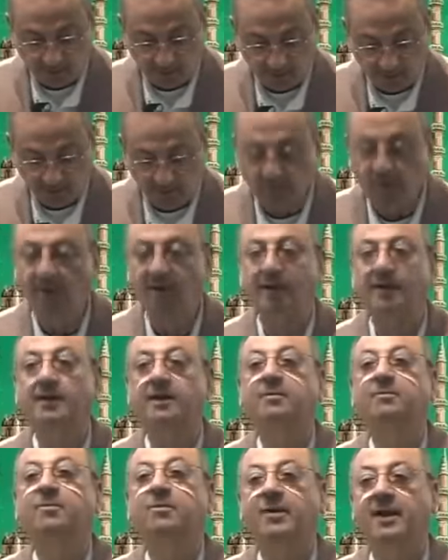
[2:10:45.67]
you are
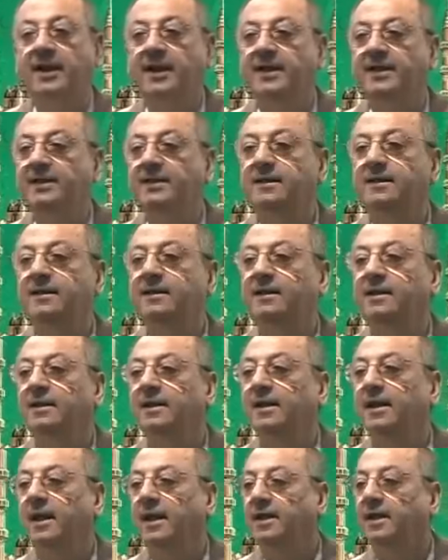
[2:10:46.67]
in playing
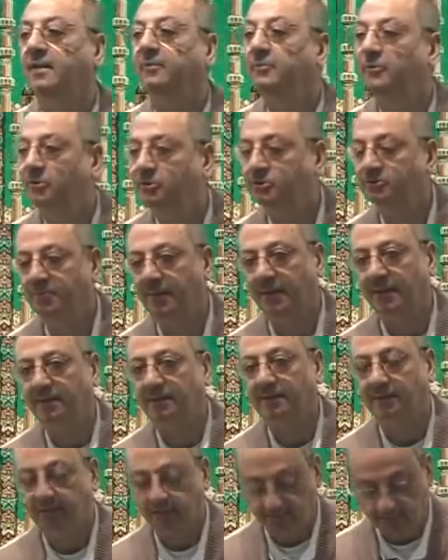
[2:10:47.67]
and
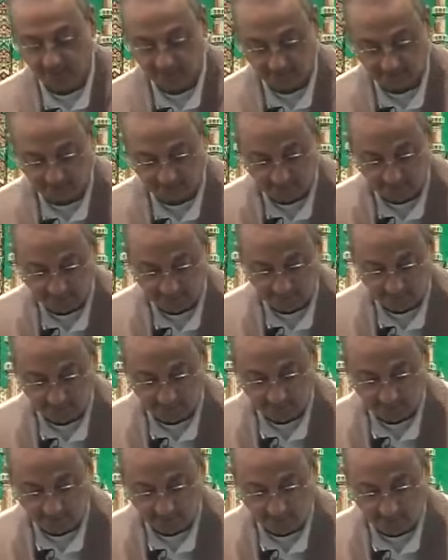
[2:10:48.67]
amusement.
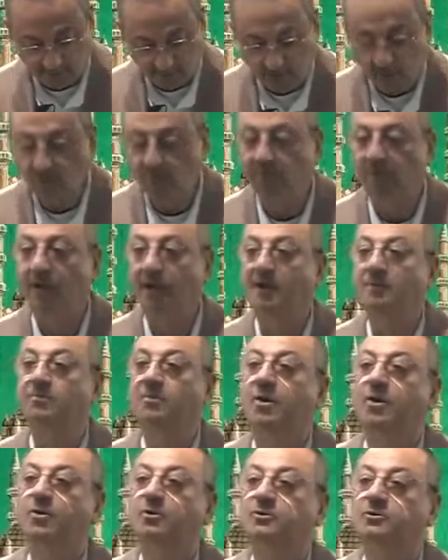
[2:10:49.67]
Wal
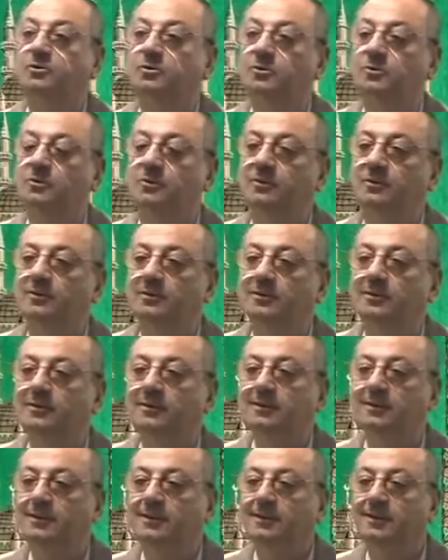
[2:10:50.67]
mautu,
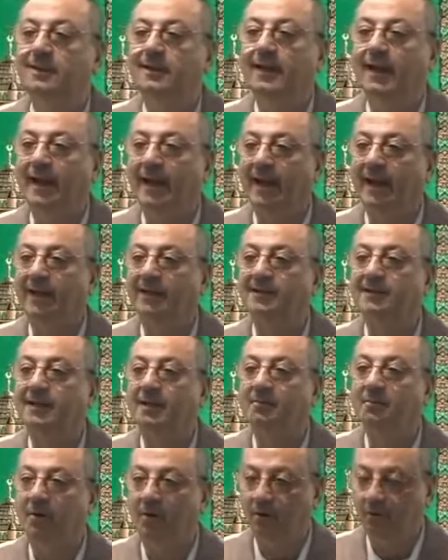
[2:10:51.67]
and the
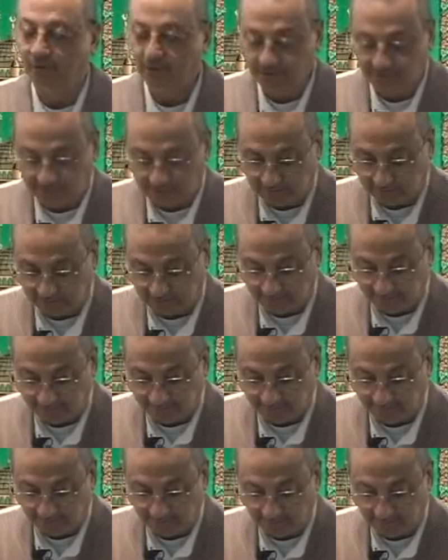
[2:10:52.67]
maut.
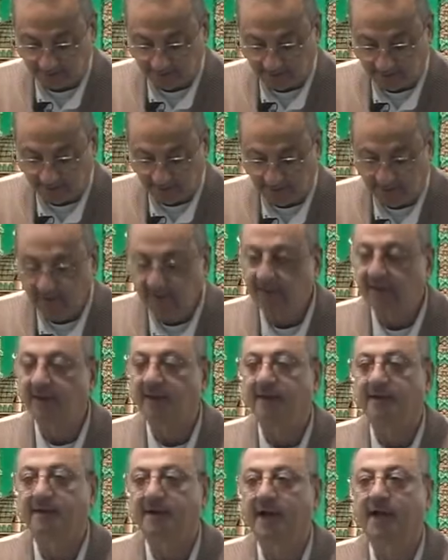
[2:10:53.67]

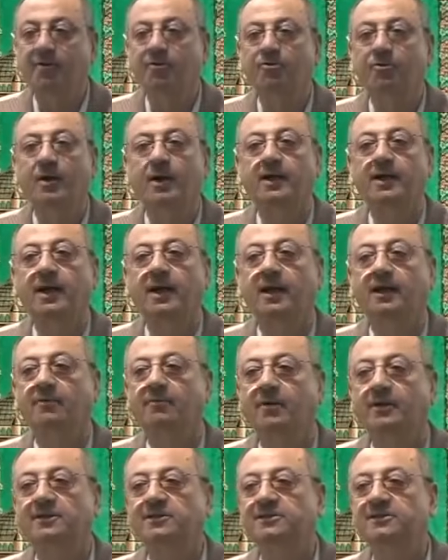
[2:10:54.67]
Nahwaka.
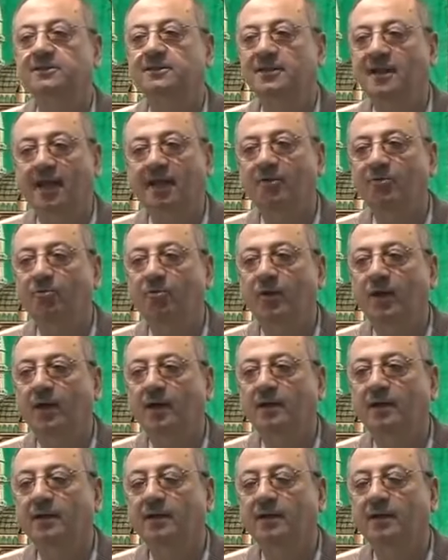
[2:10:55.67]
What is nahwa?